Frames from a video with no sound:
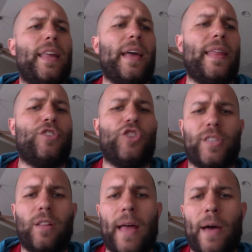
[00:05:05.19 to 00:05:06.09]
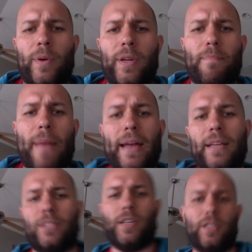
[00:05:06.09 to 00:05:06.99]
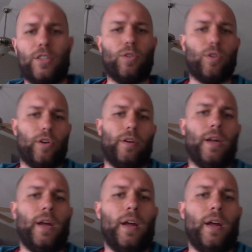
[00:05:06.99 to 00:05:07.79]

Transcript: that's just allowing Maddie to learn,